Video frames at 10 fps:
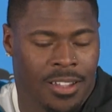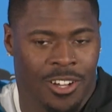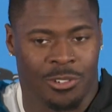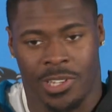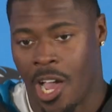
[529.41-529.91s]

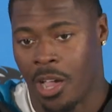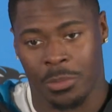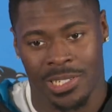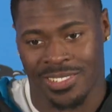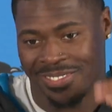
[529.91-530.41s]
Oh, Dom
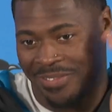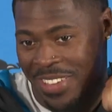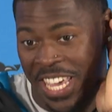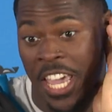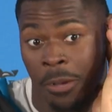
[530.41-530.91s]
is
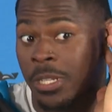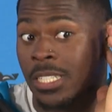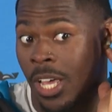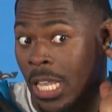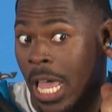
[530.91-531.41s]
he helped us
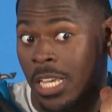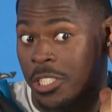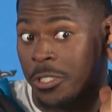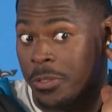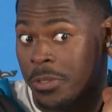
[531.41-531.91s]
out last year.